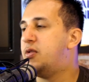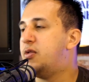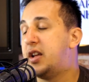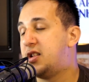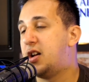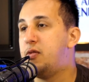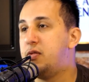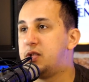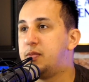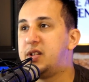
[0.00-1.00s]
Yeah. So
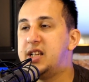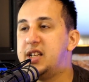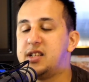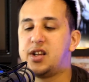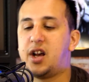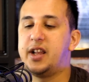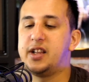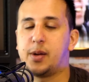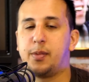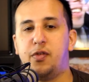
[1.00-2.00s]
some decent signings
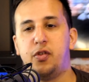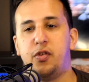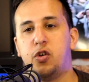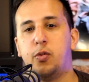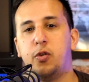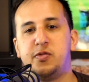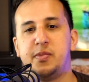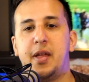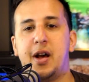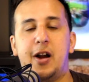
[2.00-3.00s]
coming through the door Wolves. Maybe
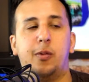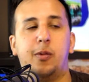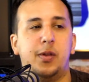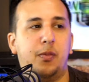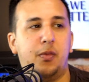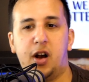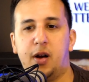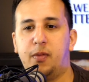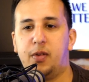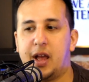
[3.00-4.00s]
that'll help them
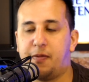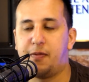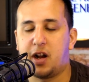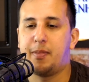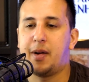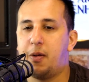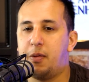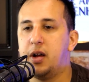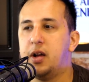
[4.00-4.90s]
um, with their firepower.